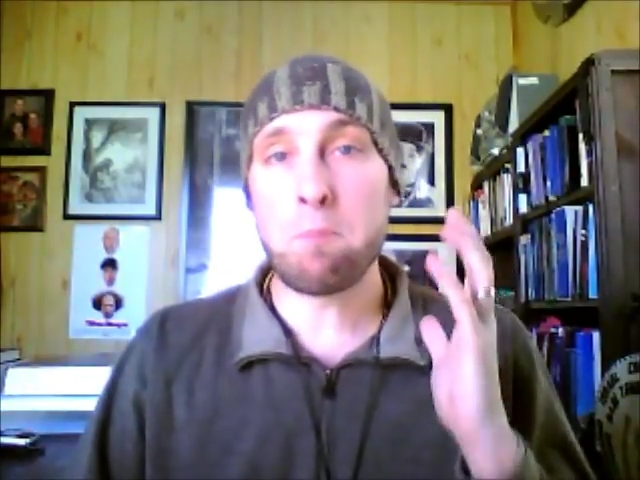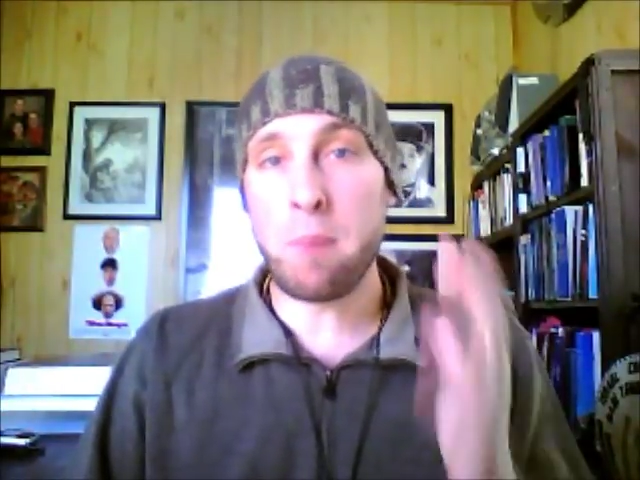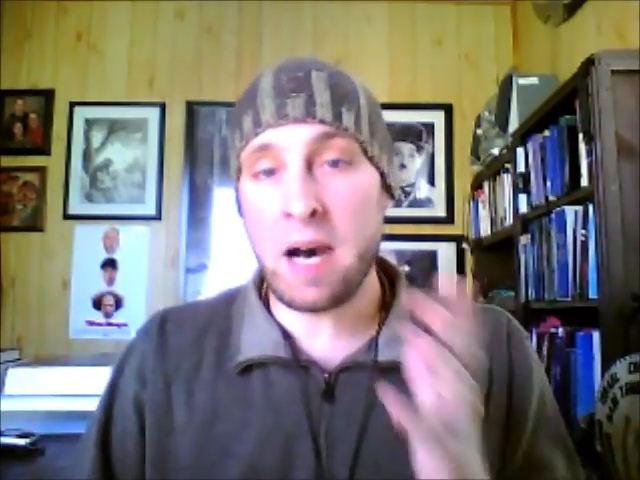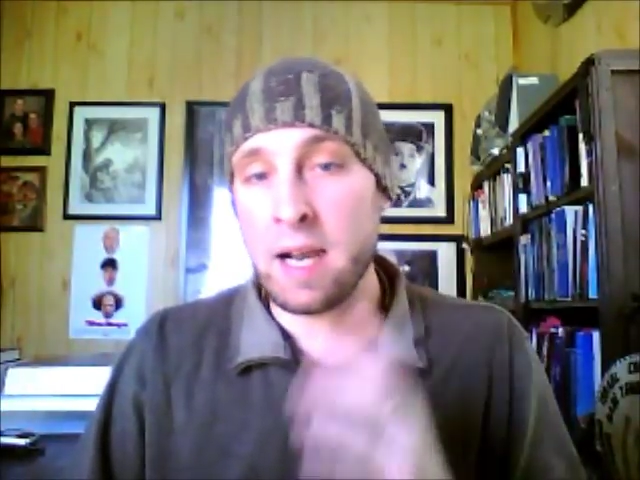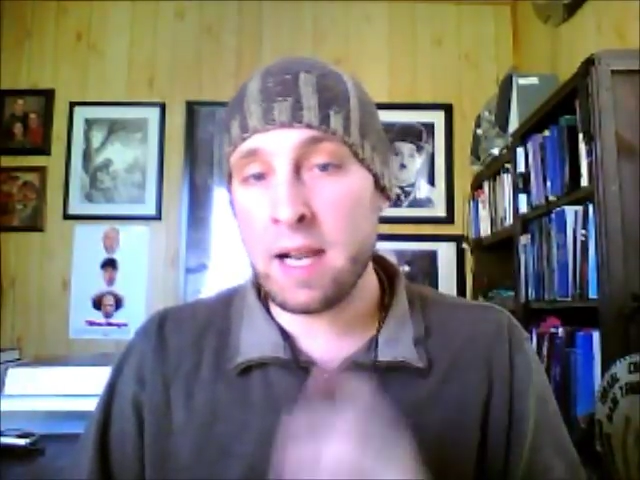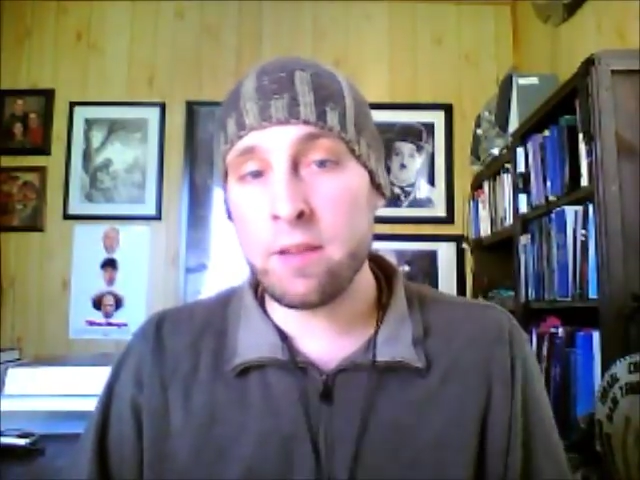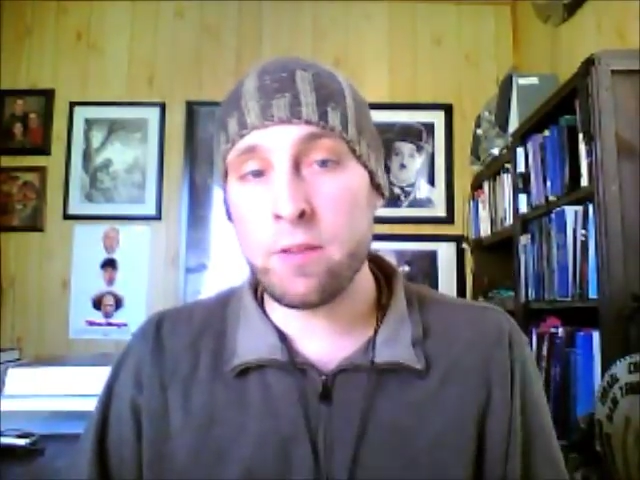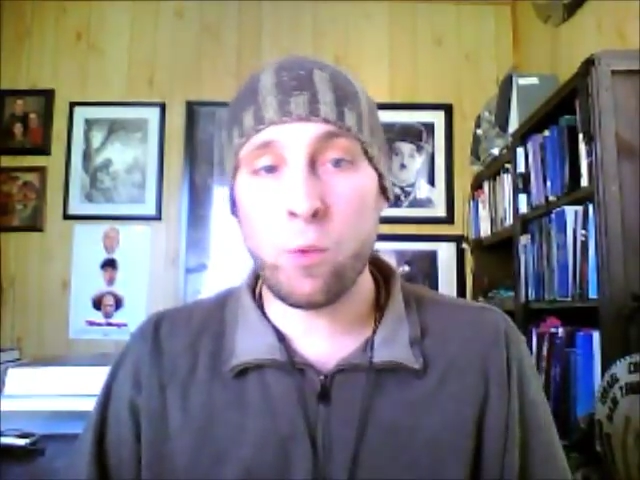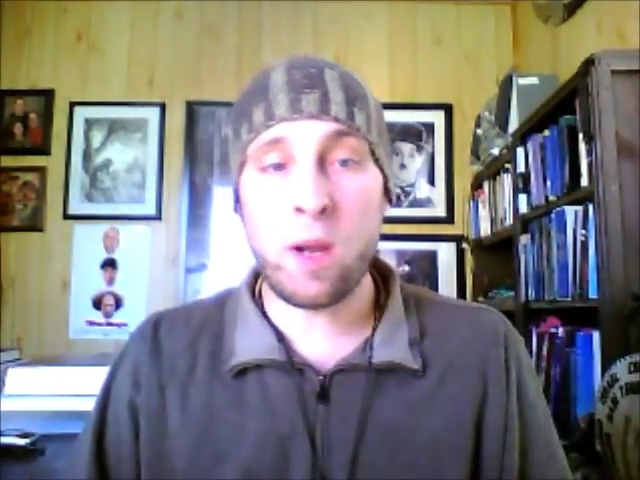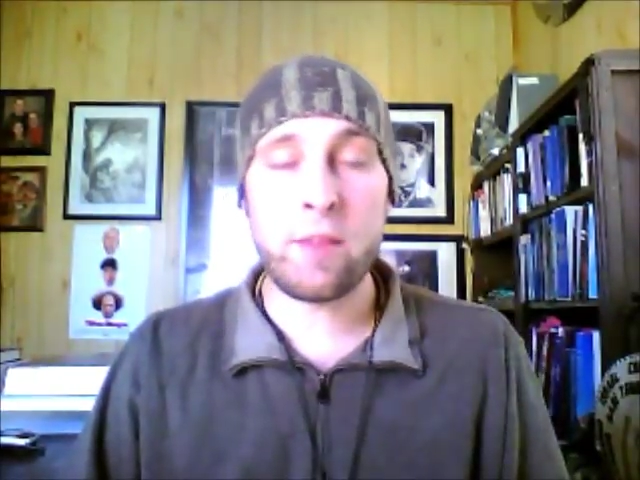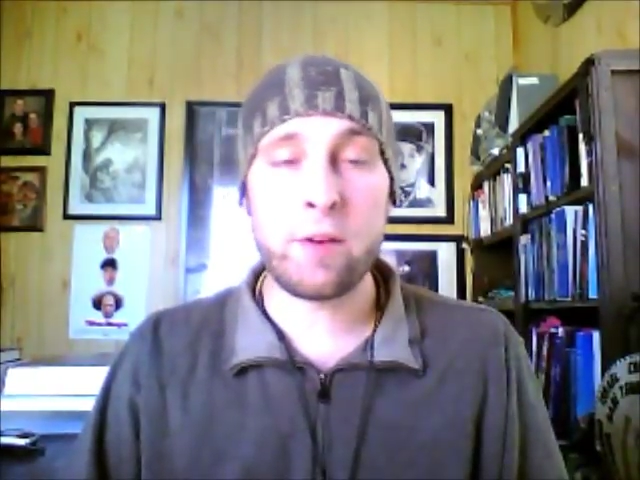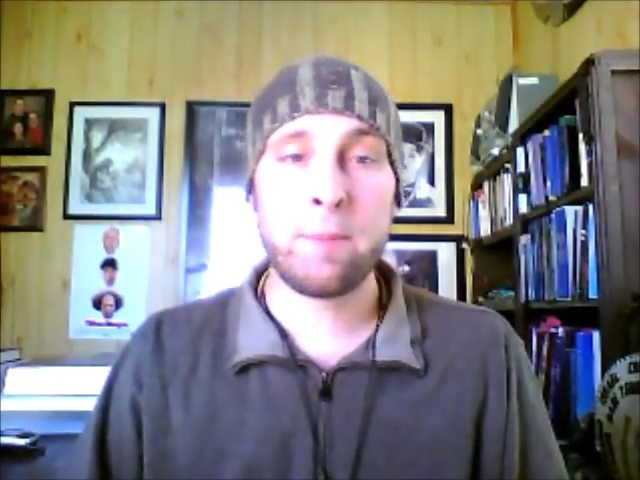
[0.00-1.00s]
by the
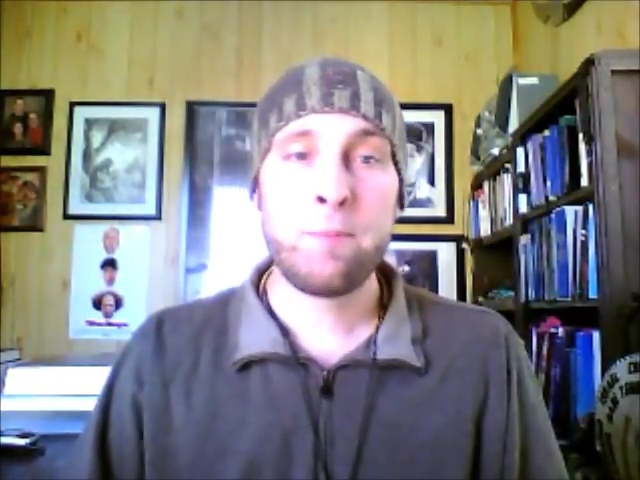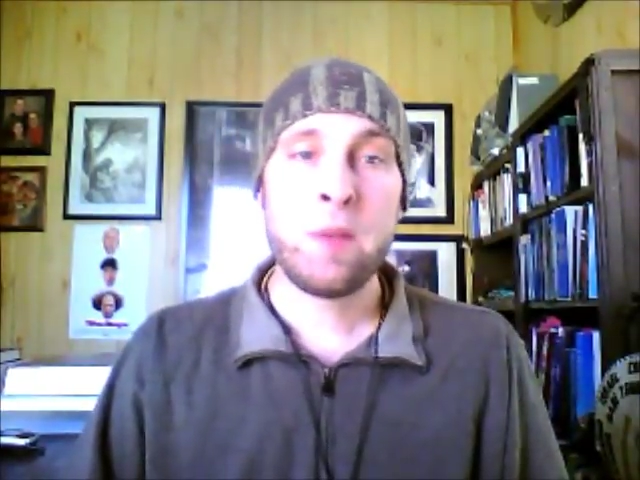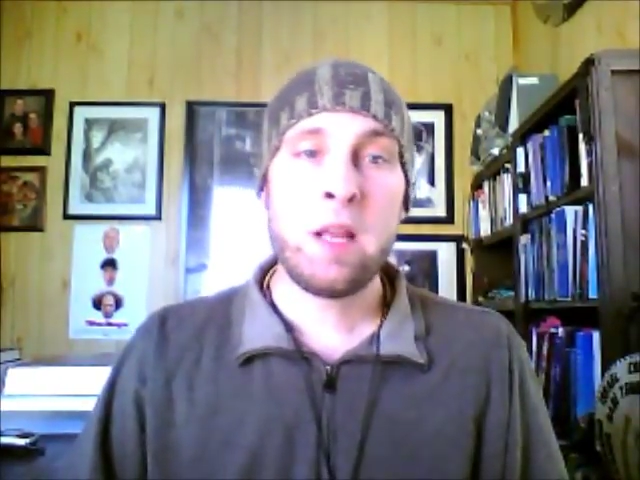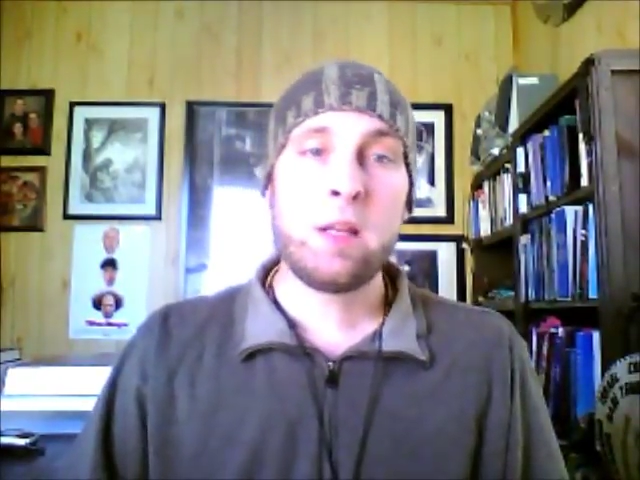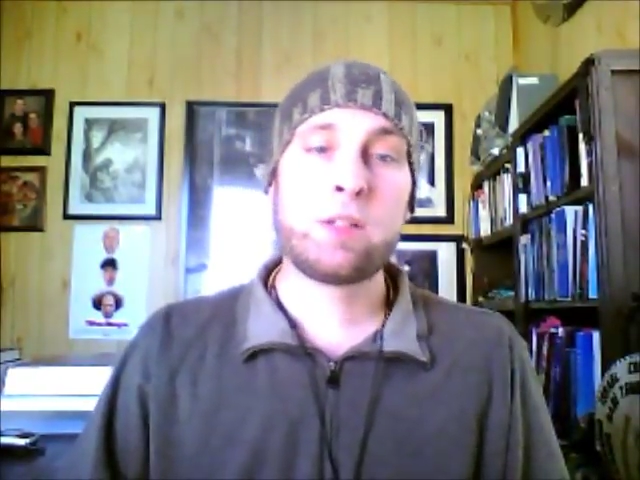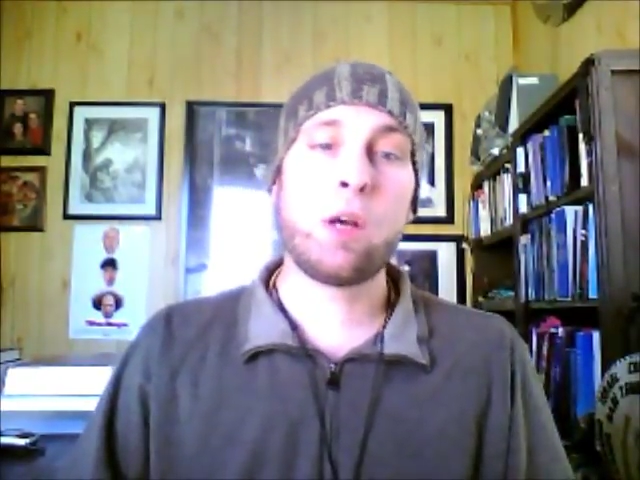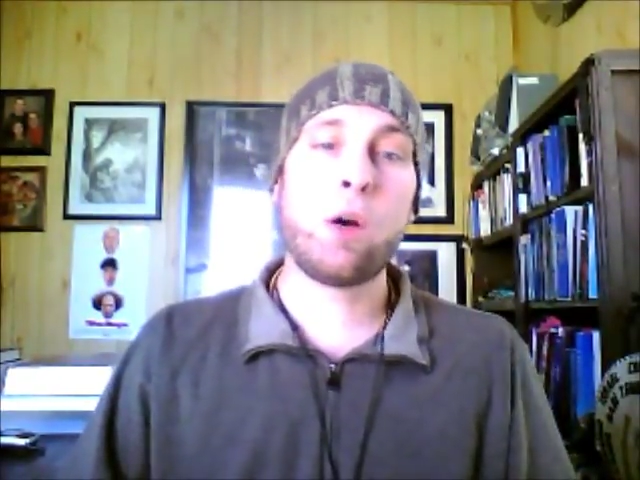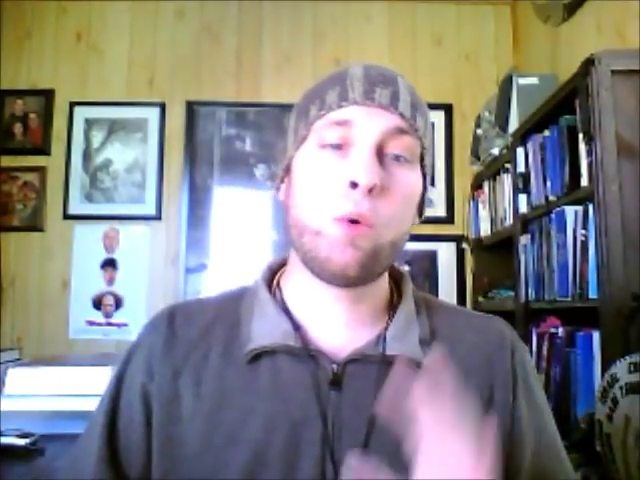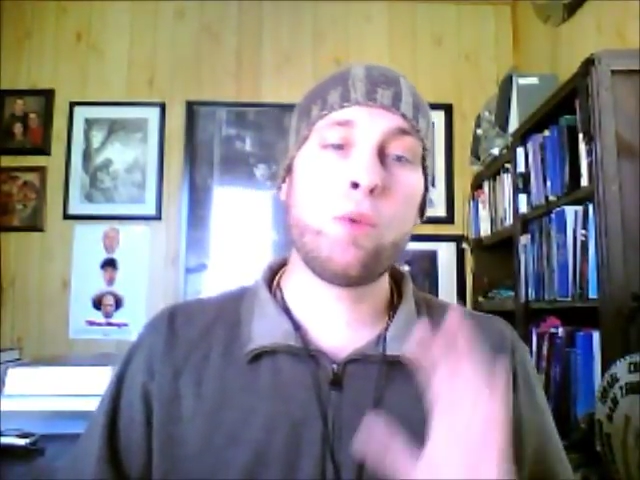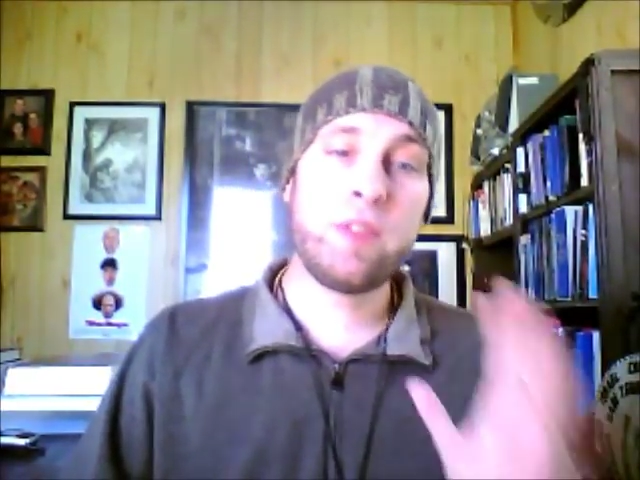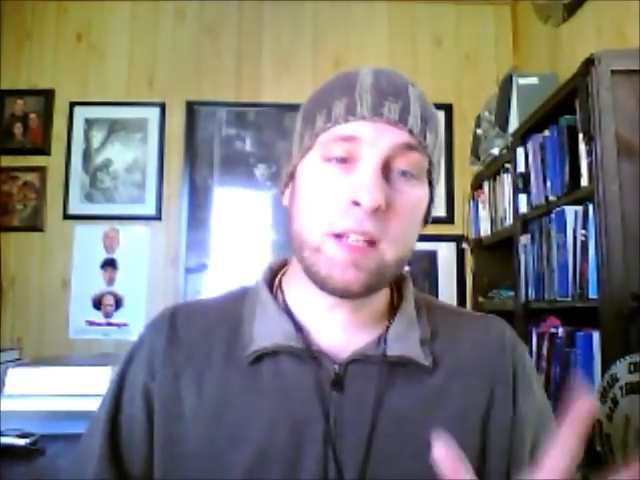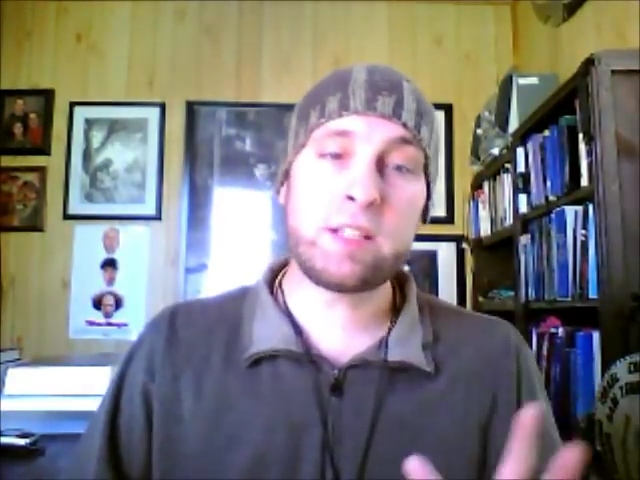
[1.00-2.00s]
weather.
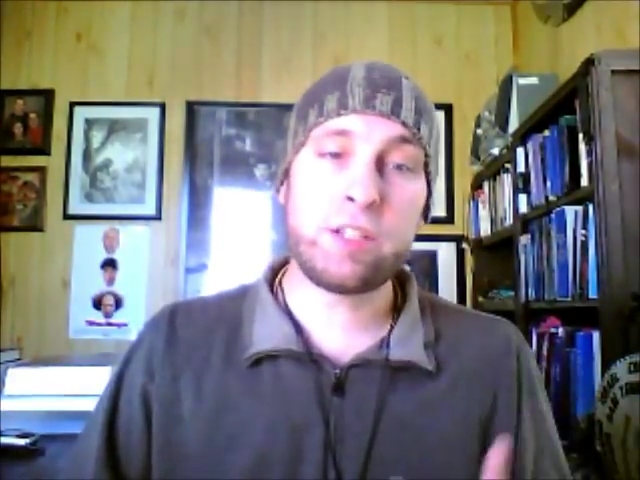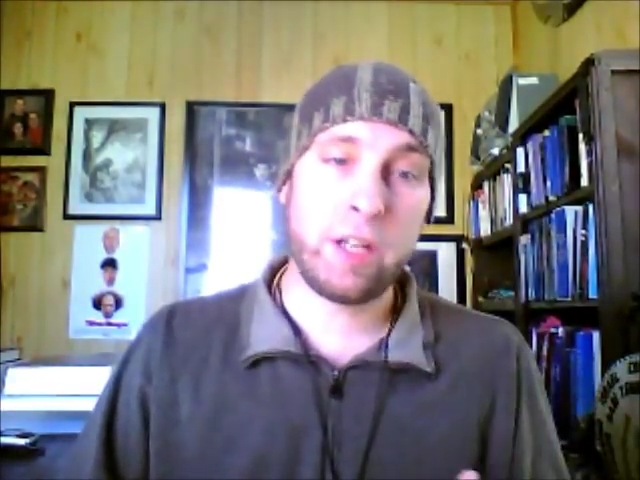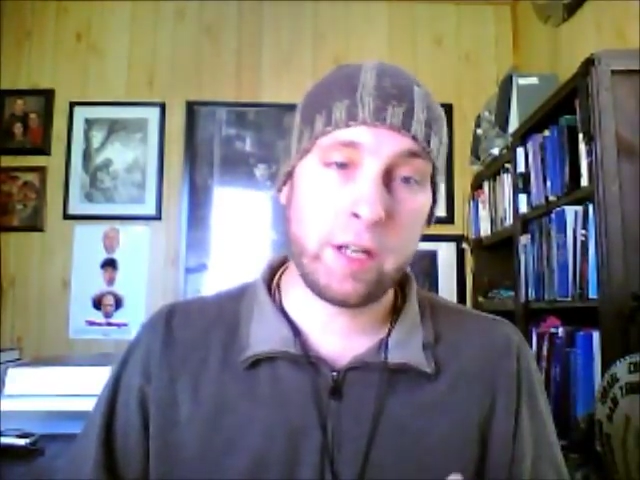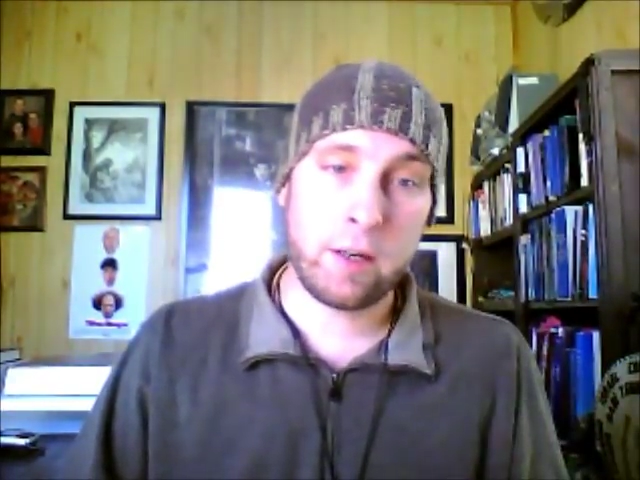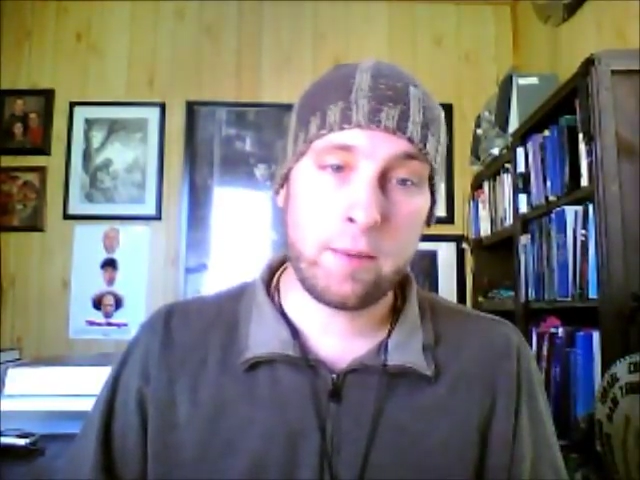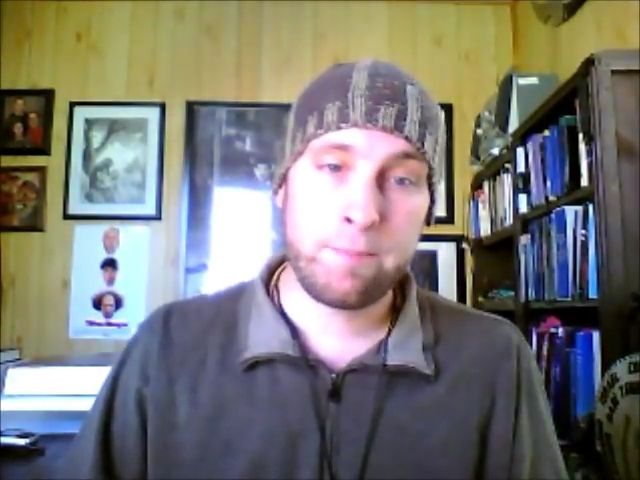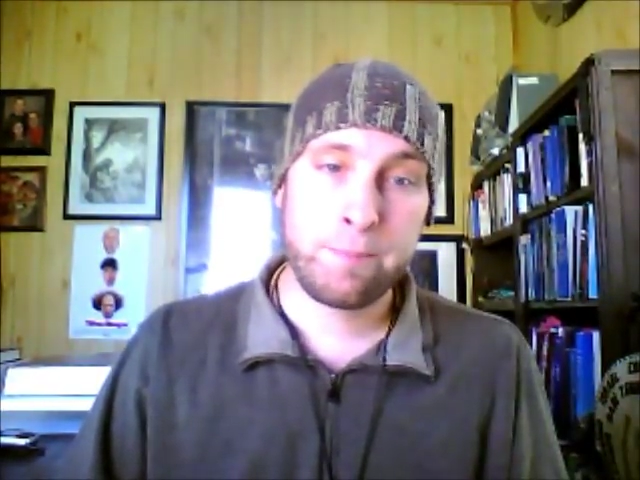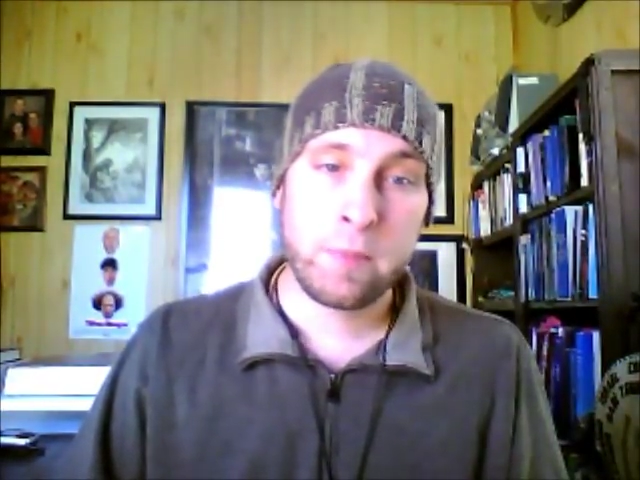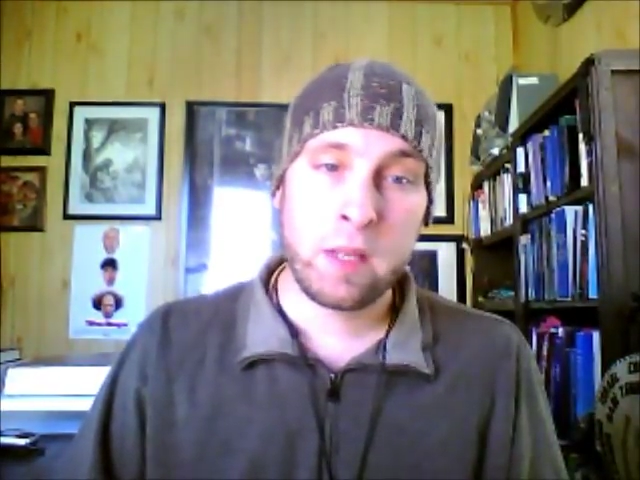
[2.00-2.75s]
So this year,